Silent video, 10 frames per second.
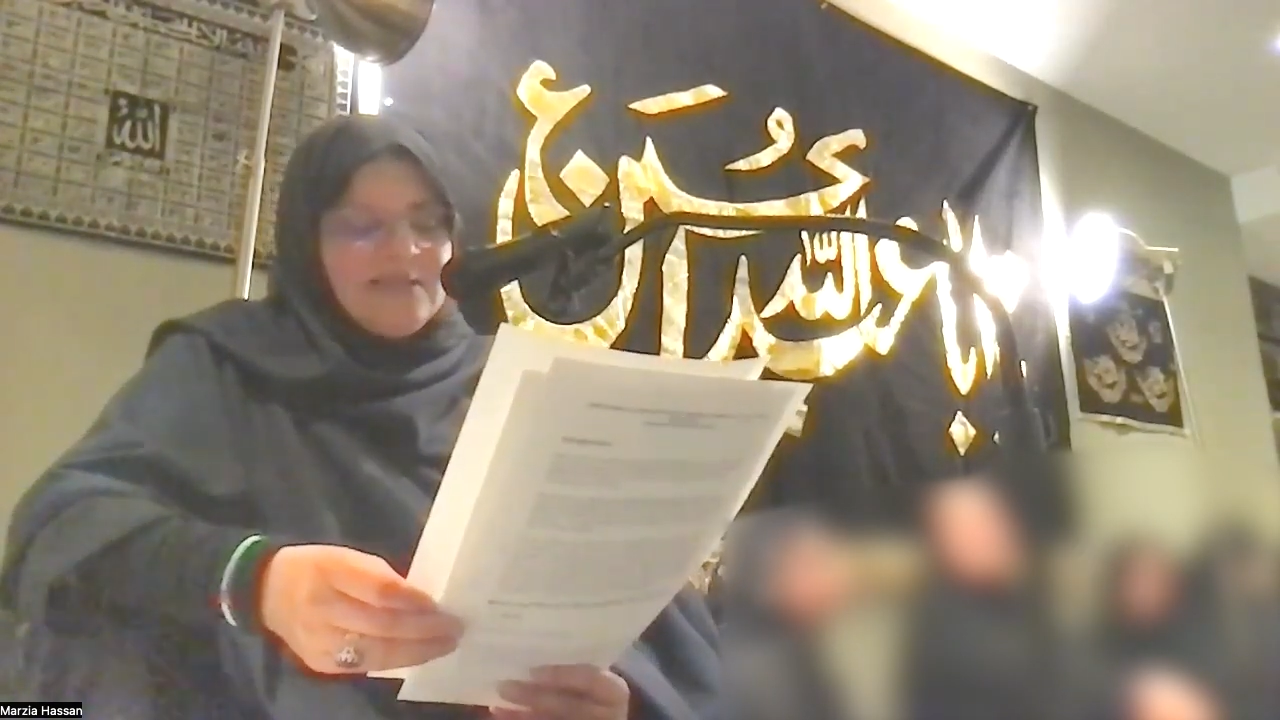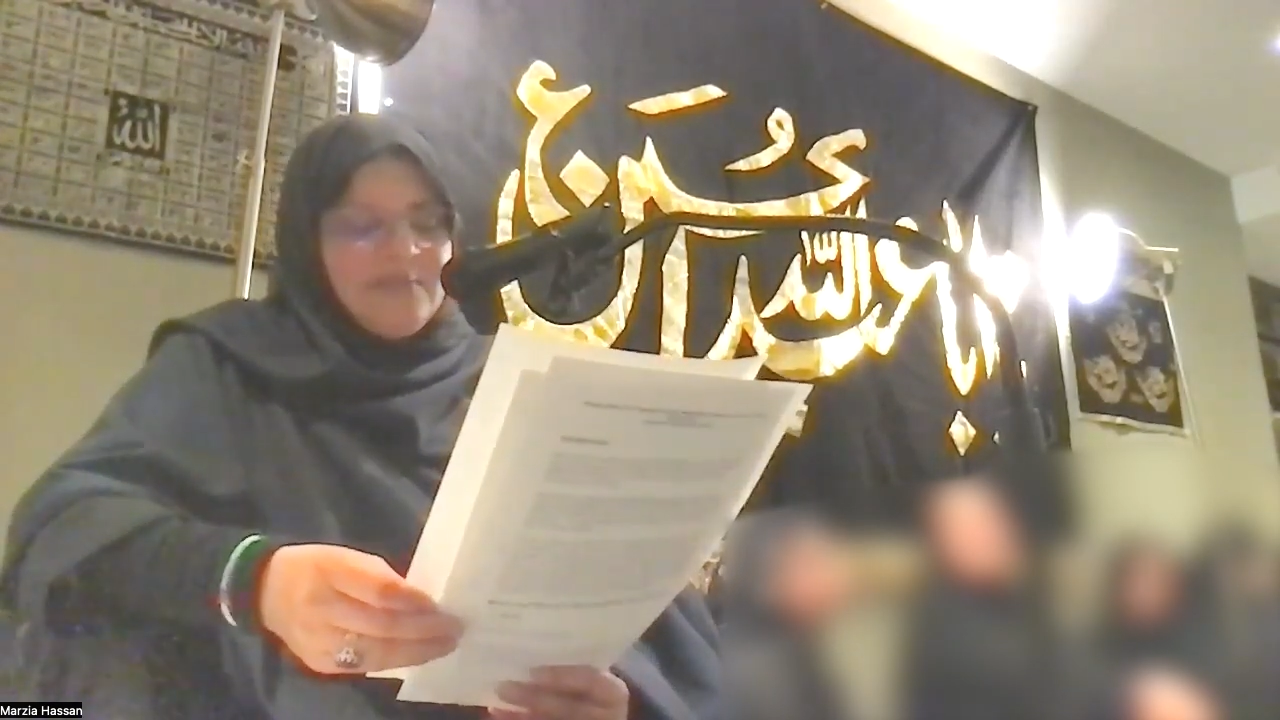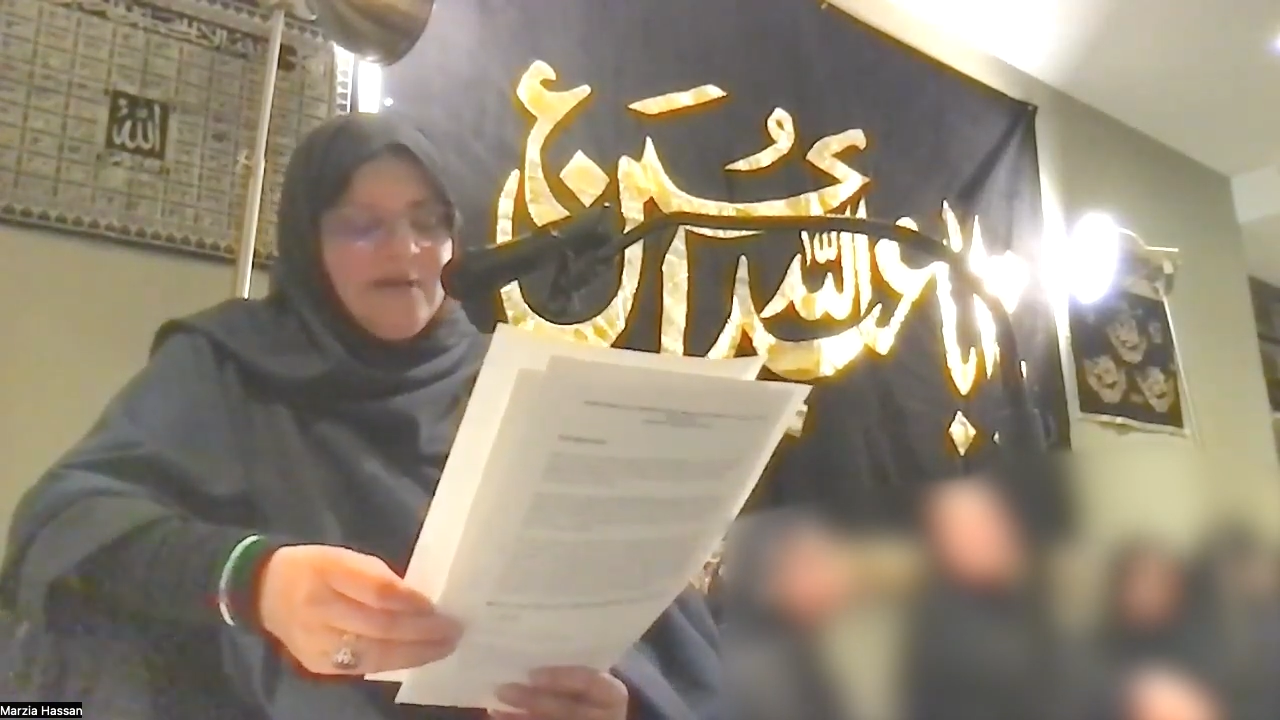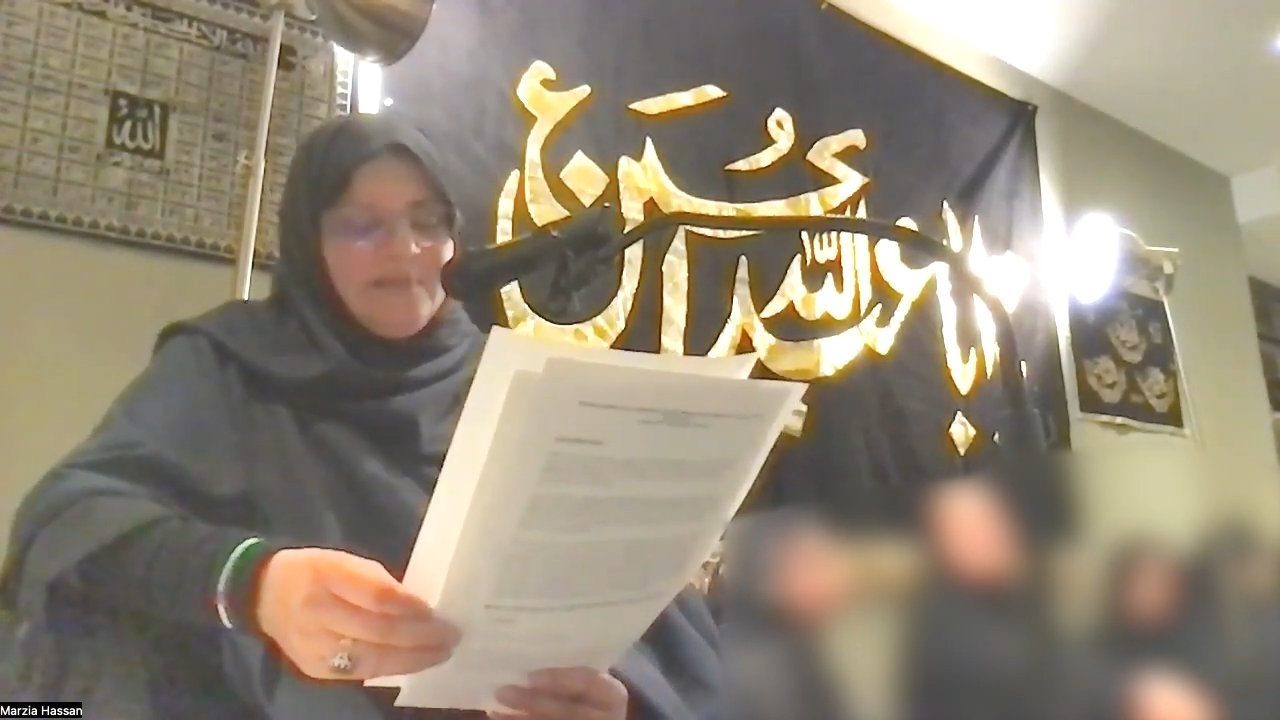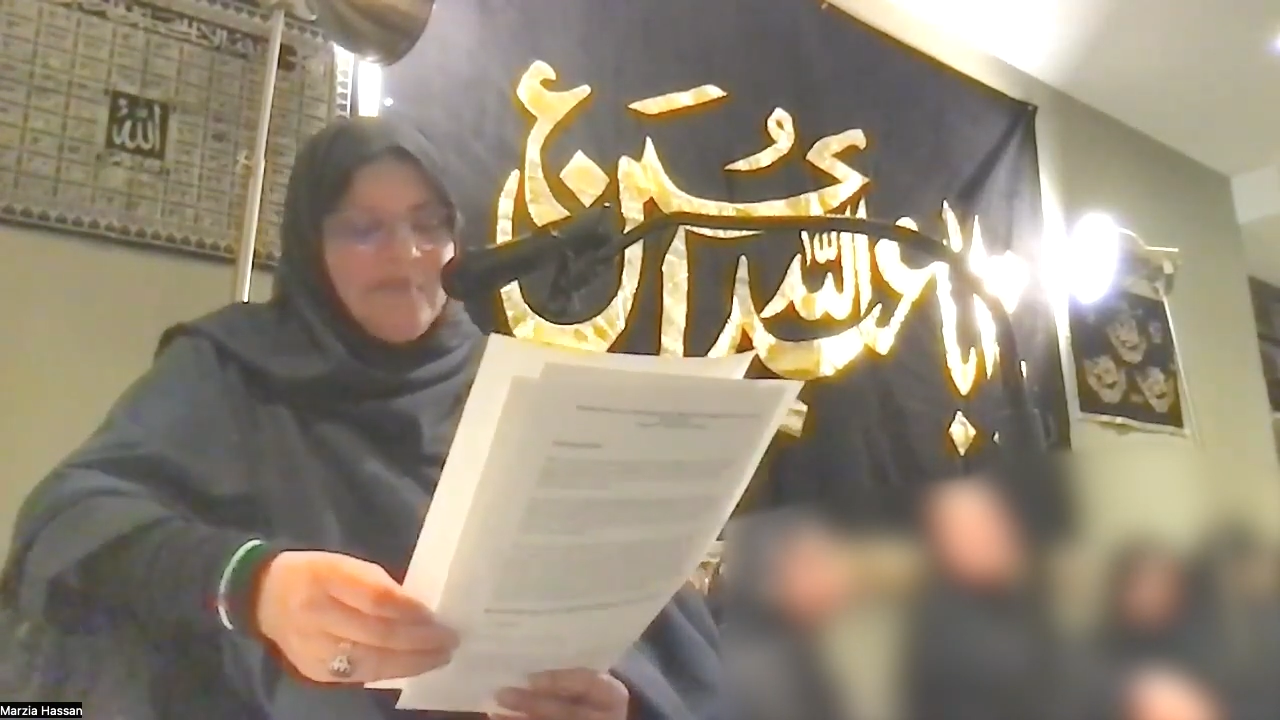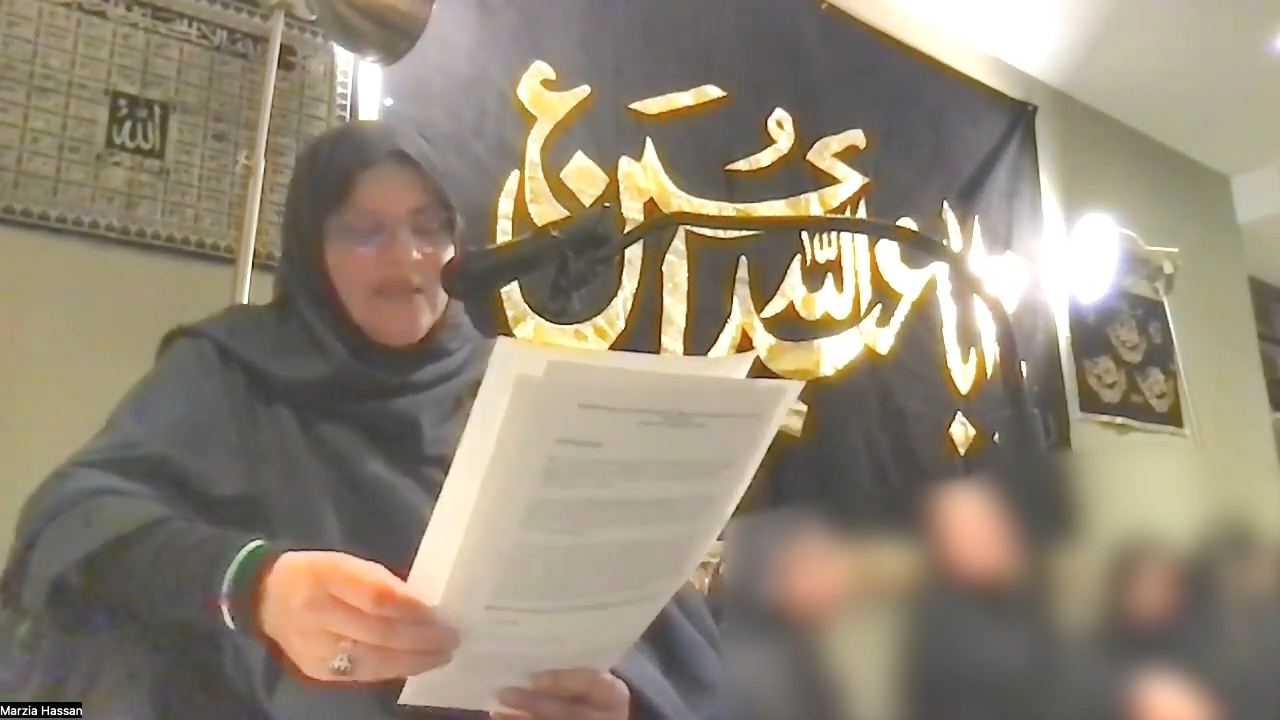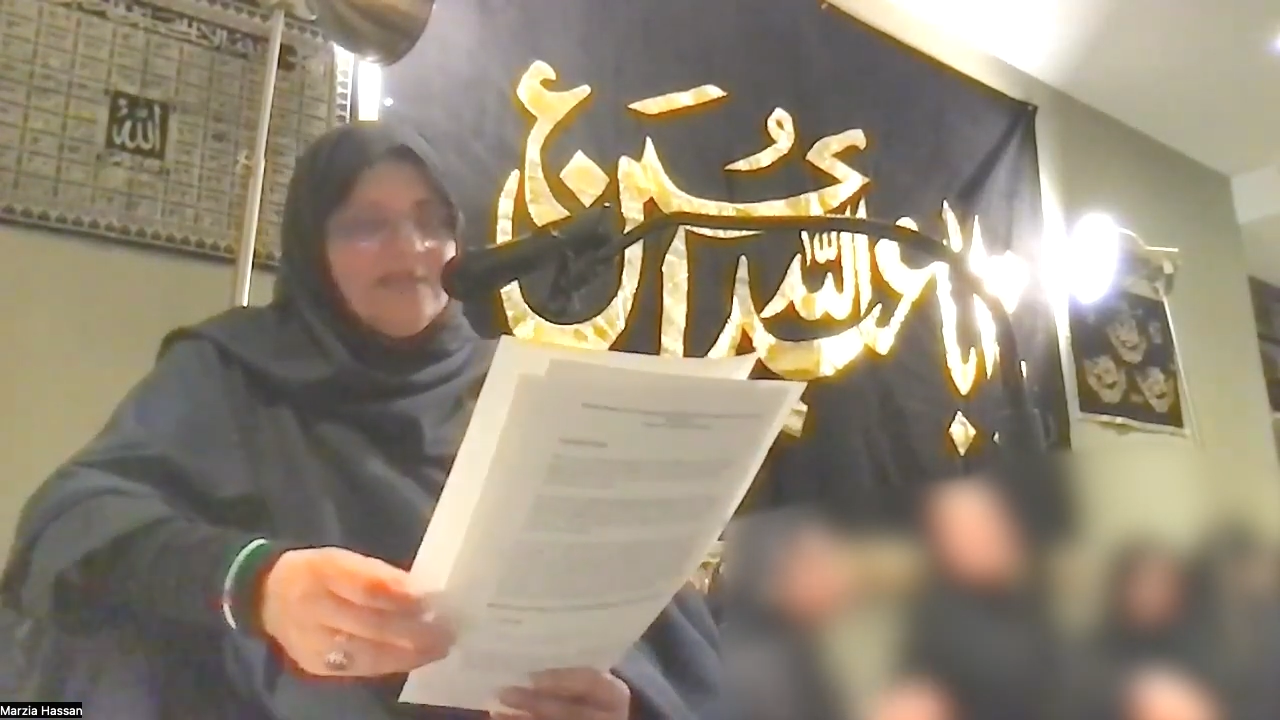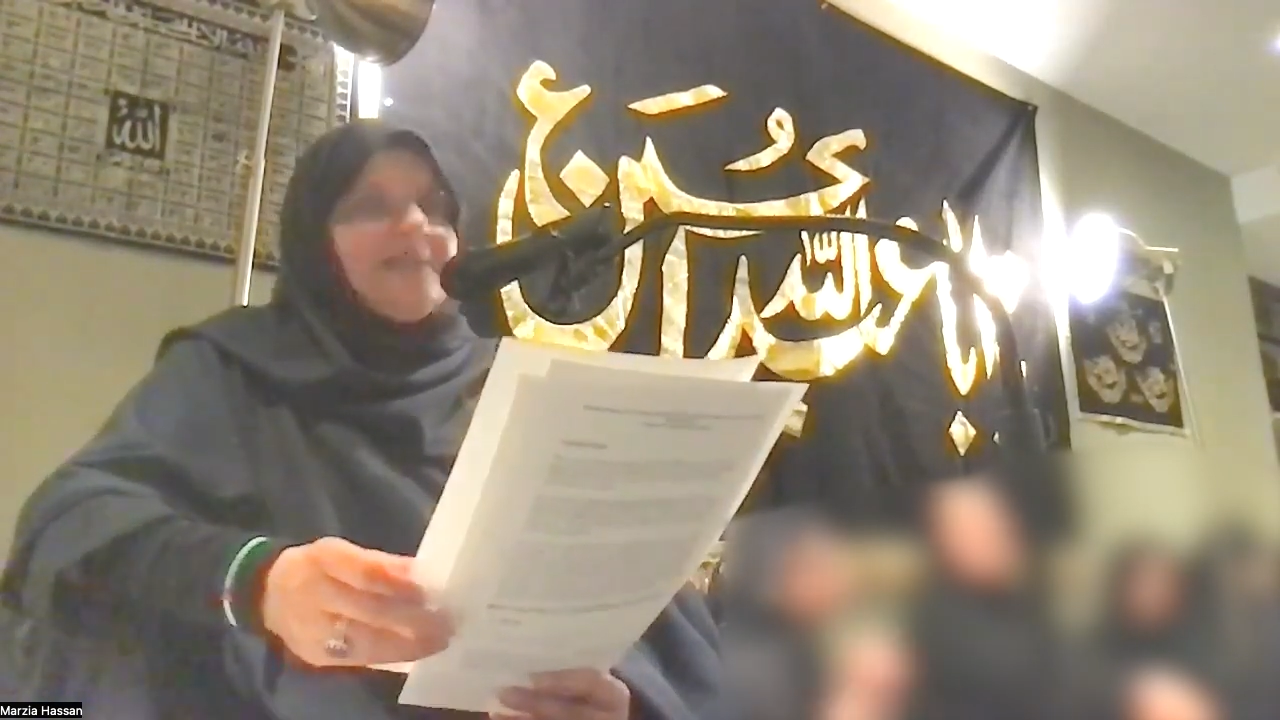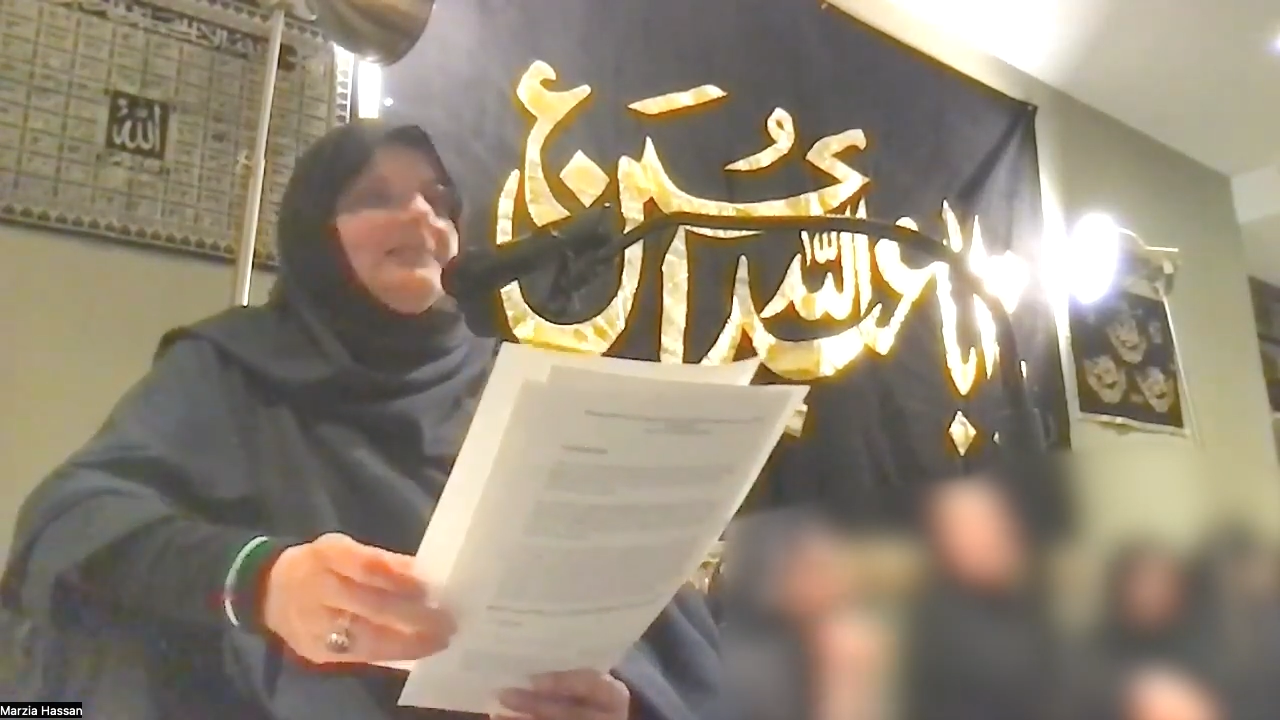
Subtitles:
Imam, and it